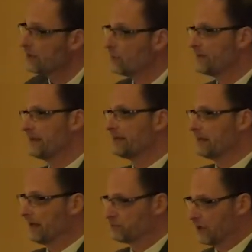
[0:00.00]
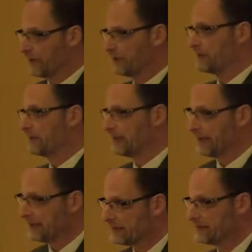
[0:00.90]
within a broader
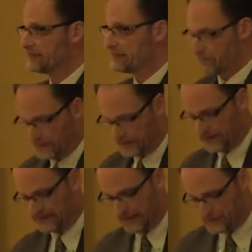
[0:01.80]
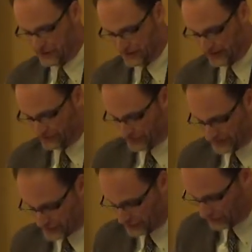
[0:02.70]
and deeper conception of
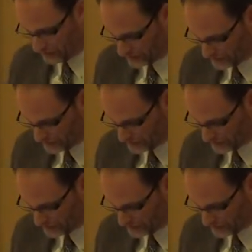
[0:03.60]
traditional